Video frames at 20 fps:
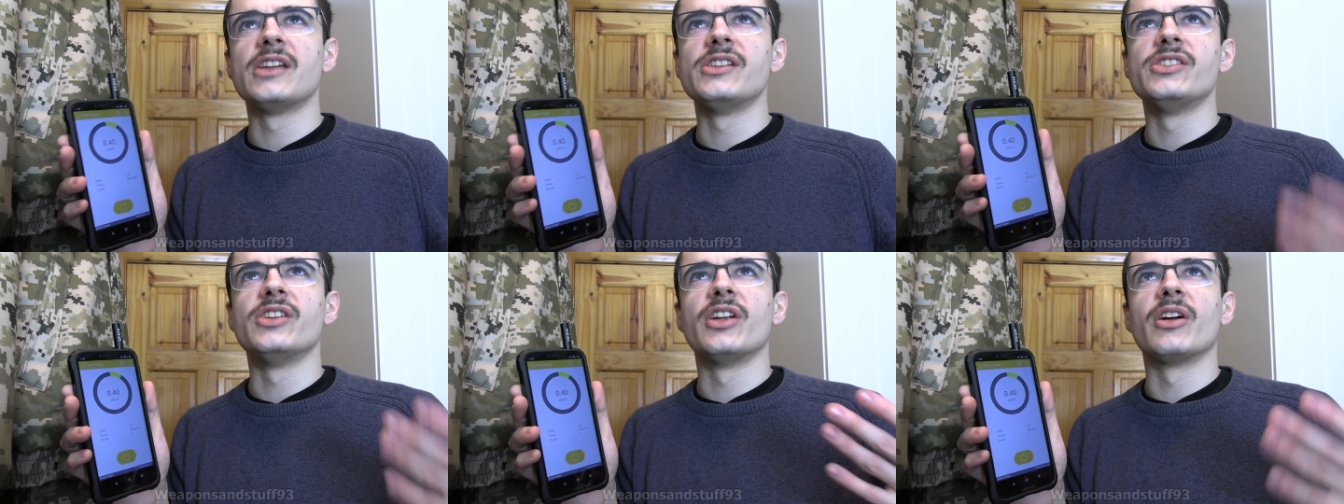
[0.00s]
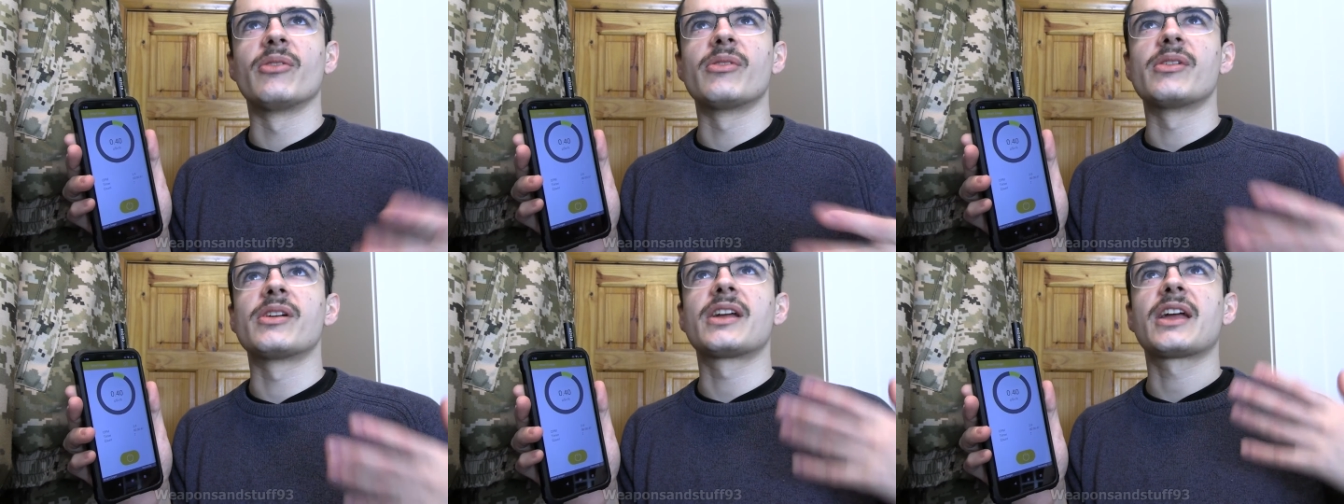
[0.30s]
you
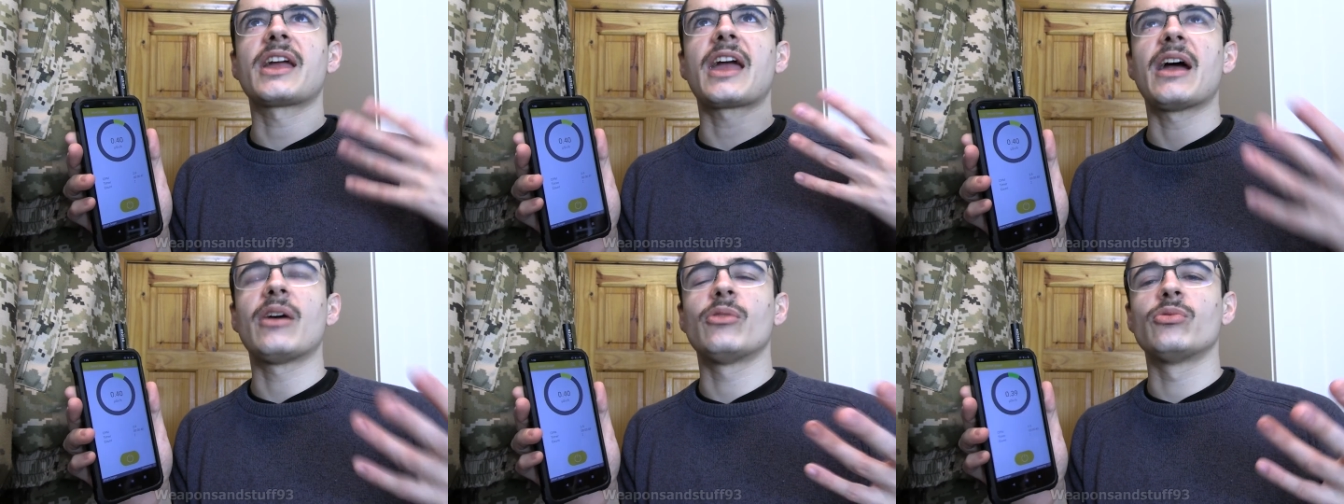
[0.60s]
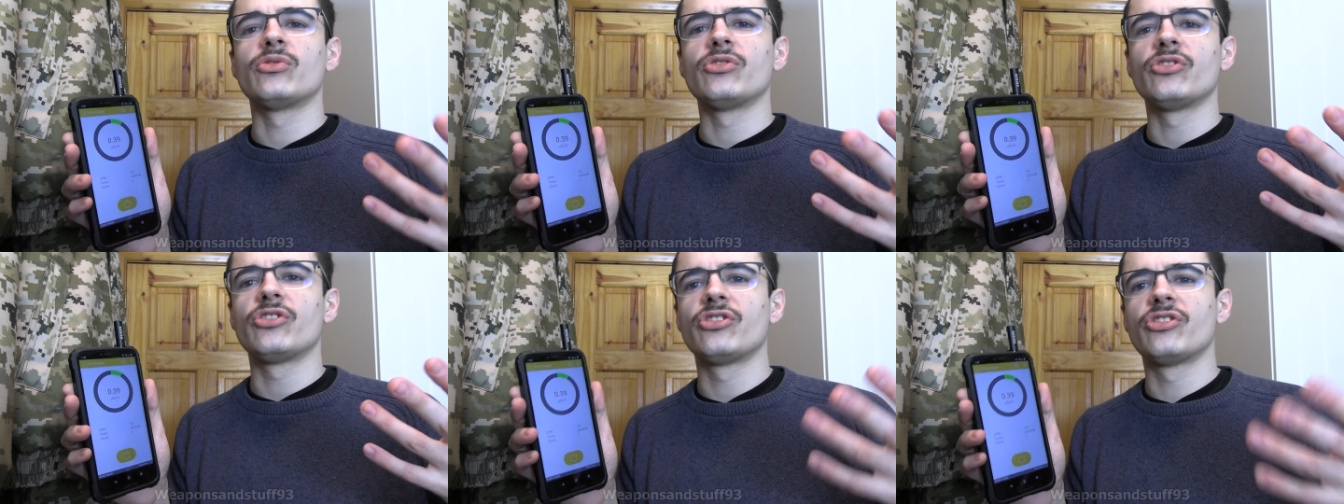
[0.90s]
know,
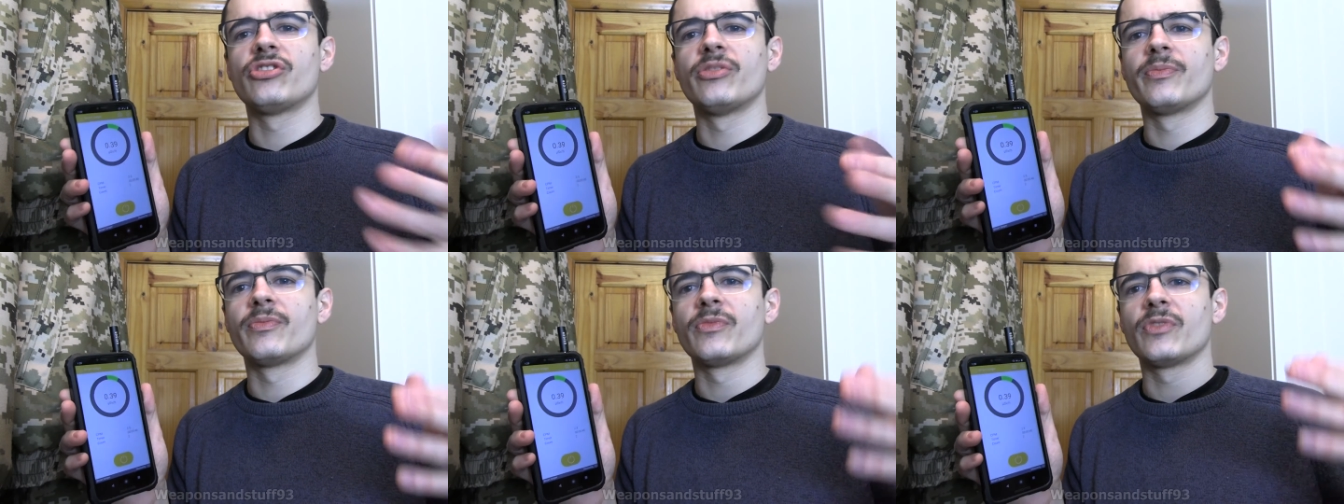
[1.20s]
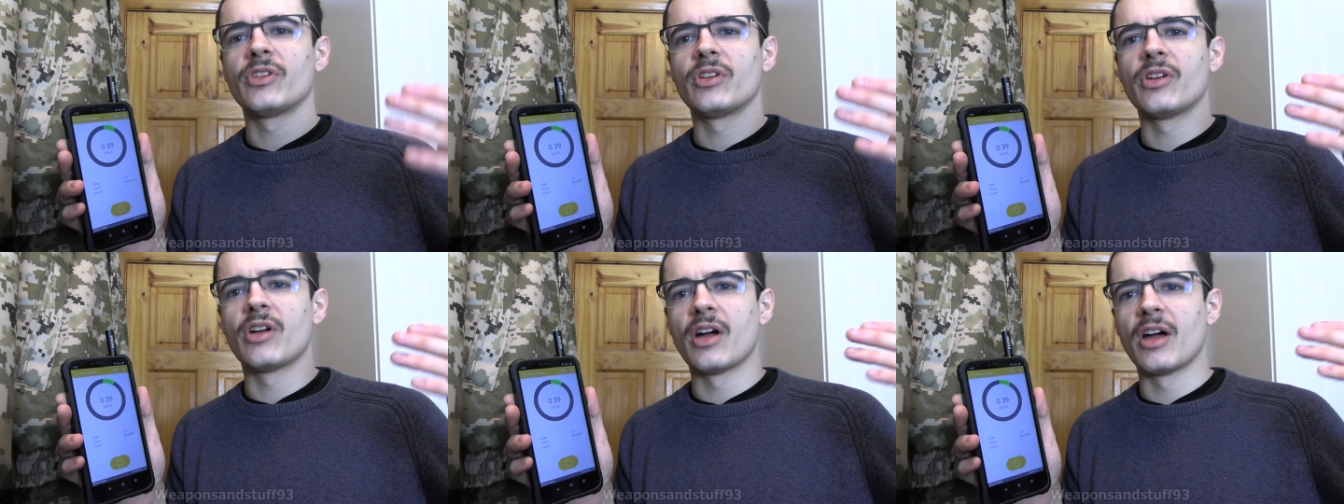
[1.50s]
counts
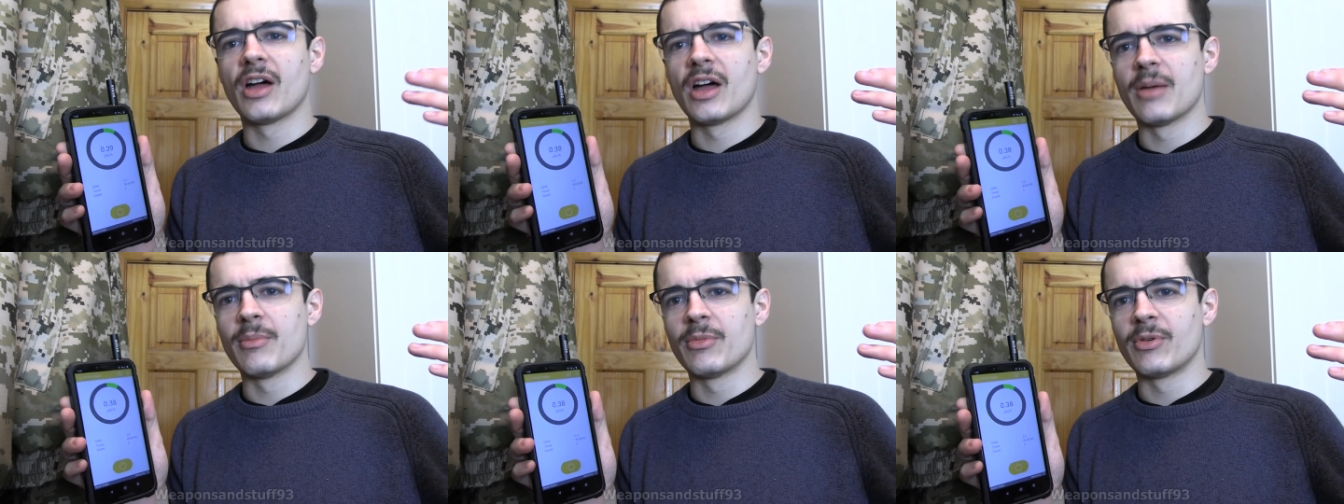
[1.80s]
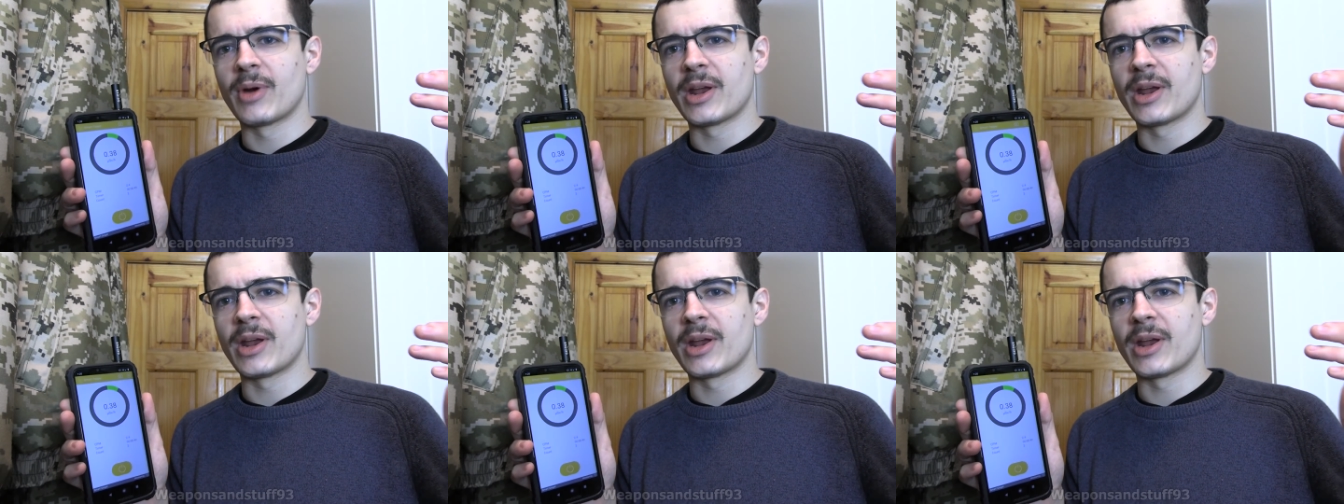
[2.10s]
um,